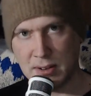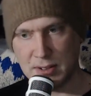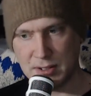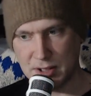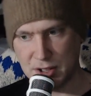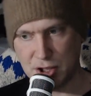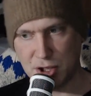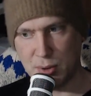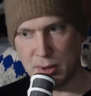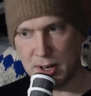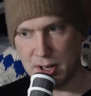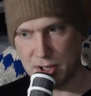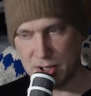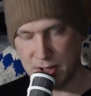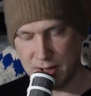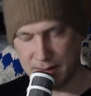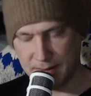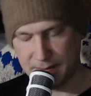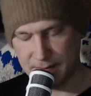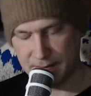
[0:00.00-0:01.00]

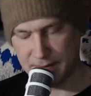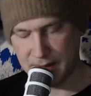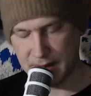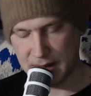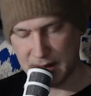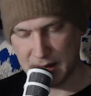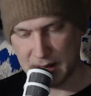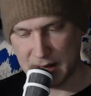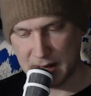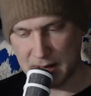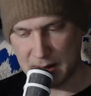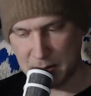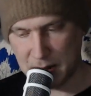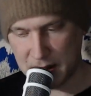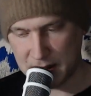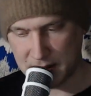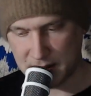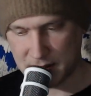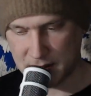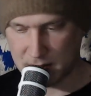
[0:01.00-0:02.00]
situation,
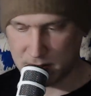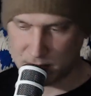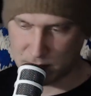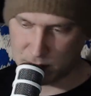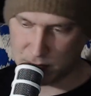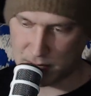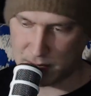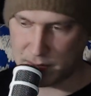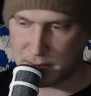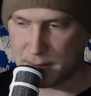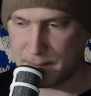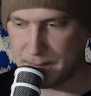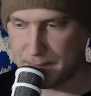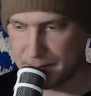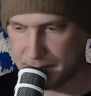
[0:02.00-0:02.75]
but whatever.